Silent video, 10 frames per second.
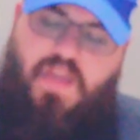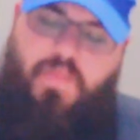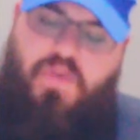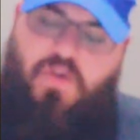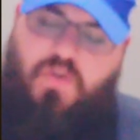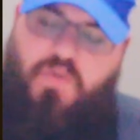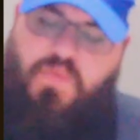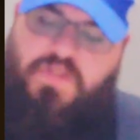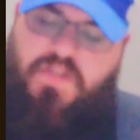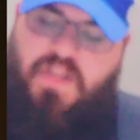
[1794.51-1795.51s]
And behold, there
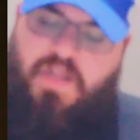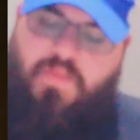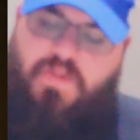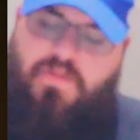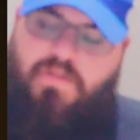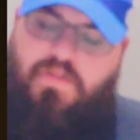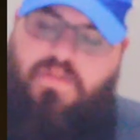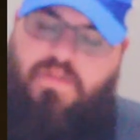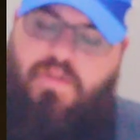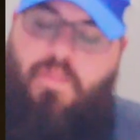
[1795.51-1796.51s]
was a man
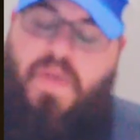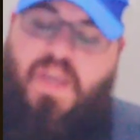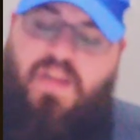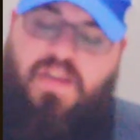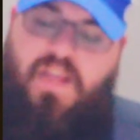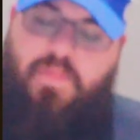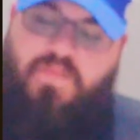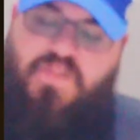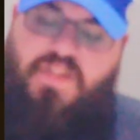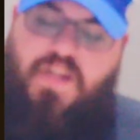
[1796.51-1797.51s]

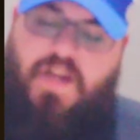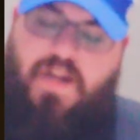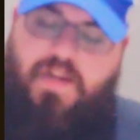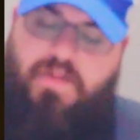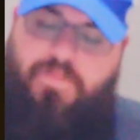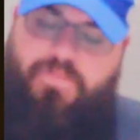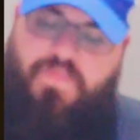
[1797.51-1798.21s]
named Zacchaeus,